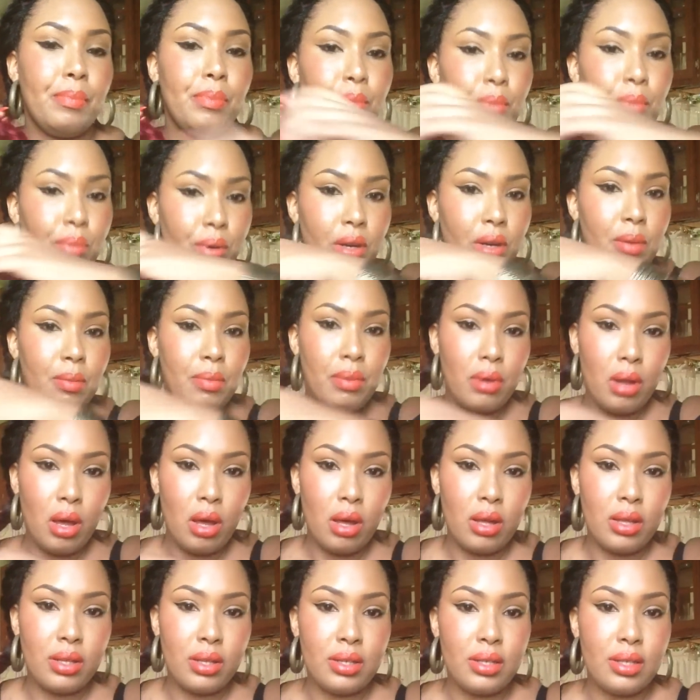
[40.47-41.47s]
pretty
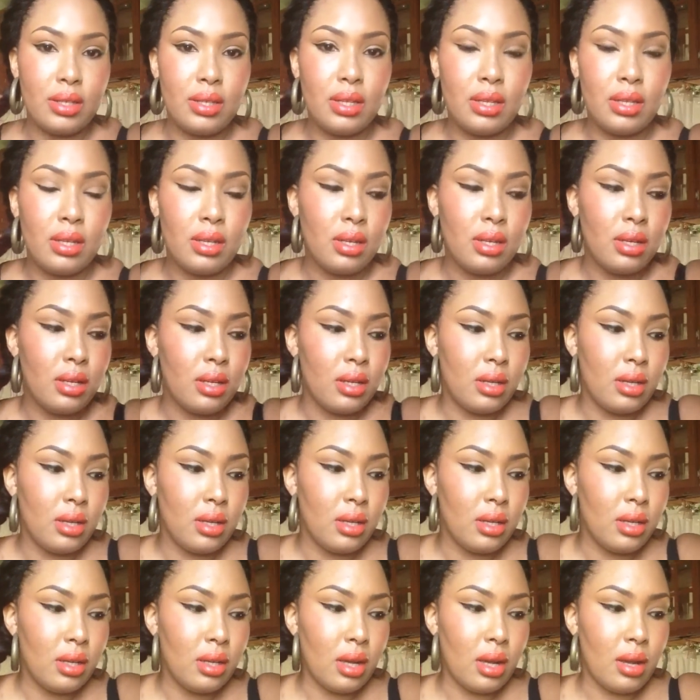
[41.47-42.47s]
blonde.
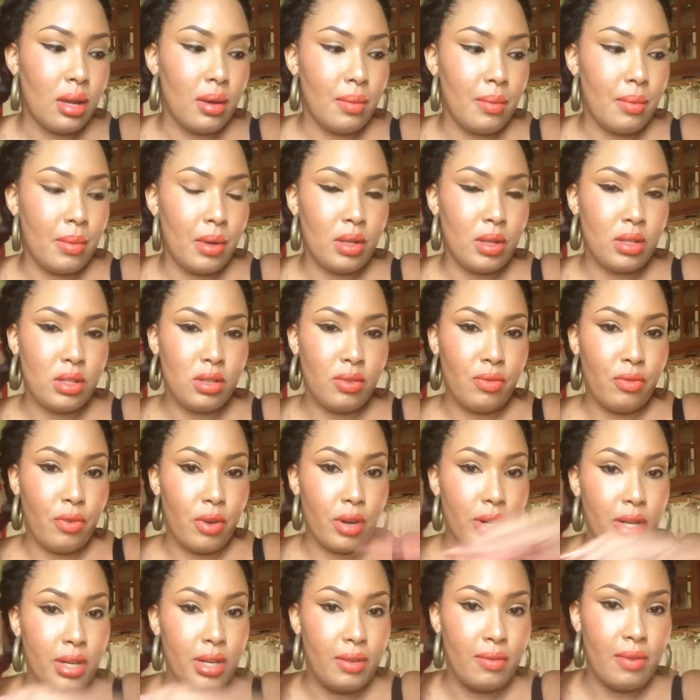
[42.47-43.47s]
I used a
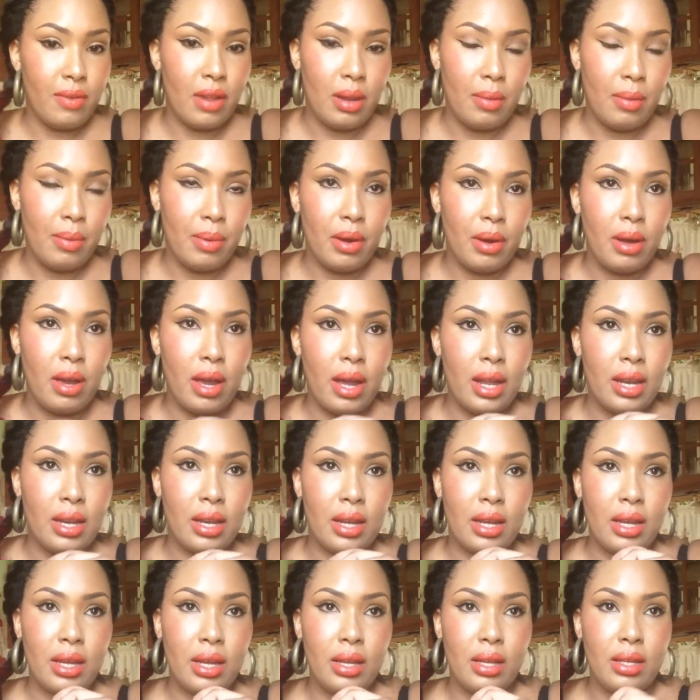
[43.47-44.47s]
40 developer and
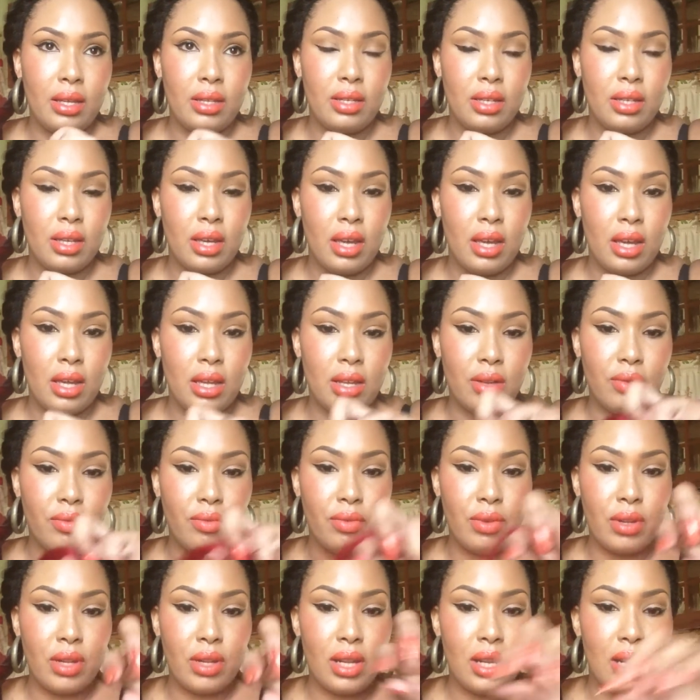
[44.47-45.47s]
I took it
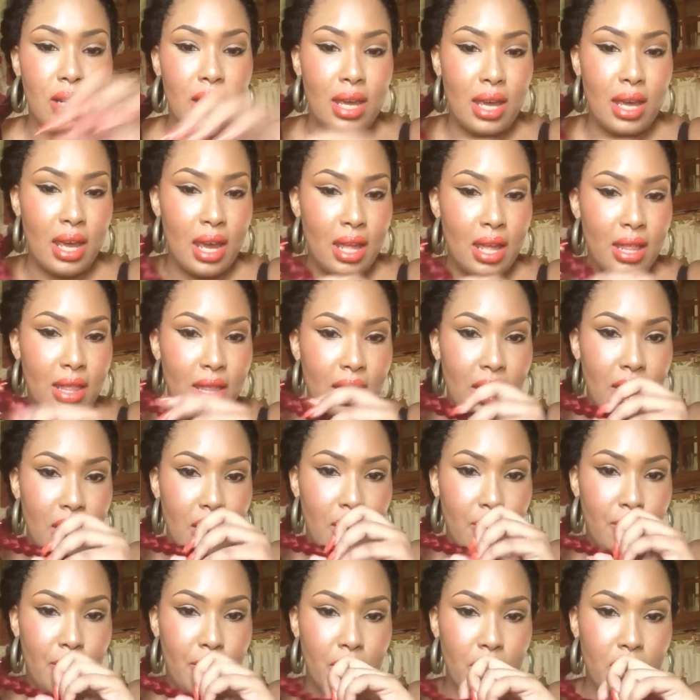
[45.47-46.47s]
really light and then I
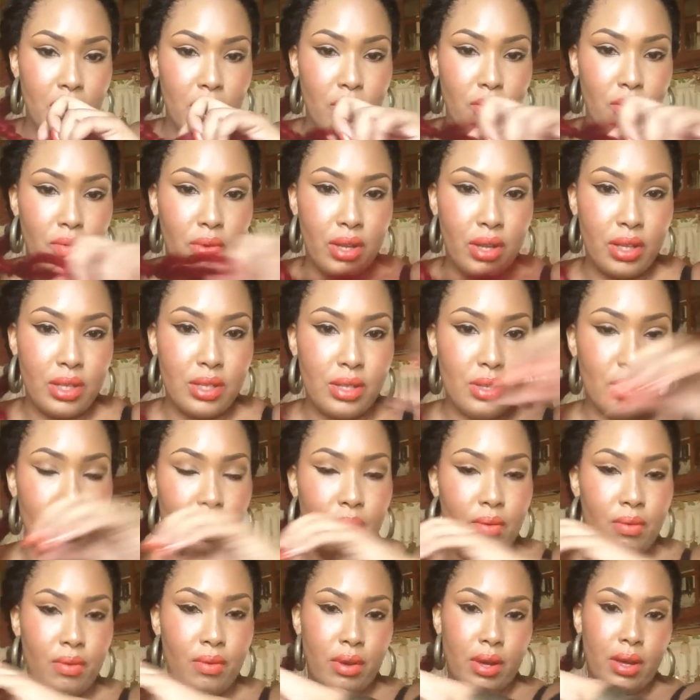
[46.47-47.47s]
put a rinse
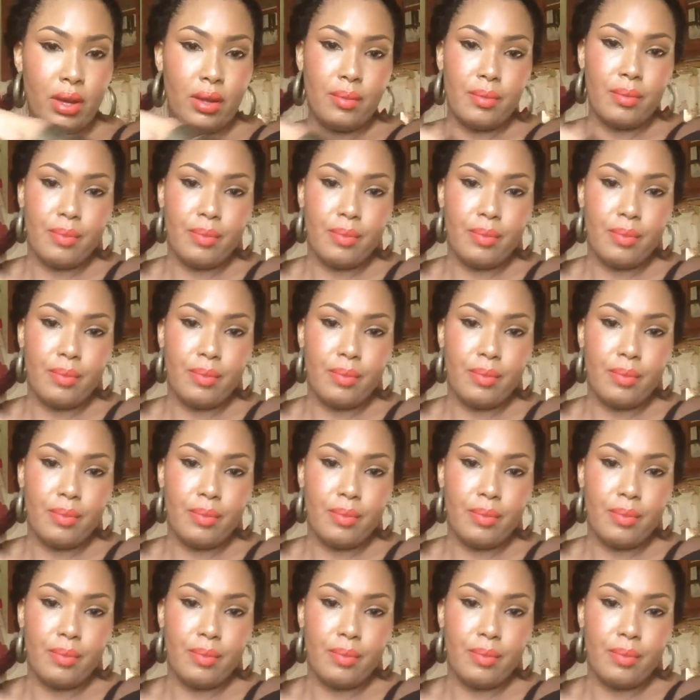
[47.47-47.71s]
over it.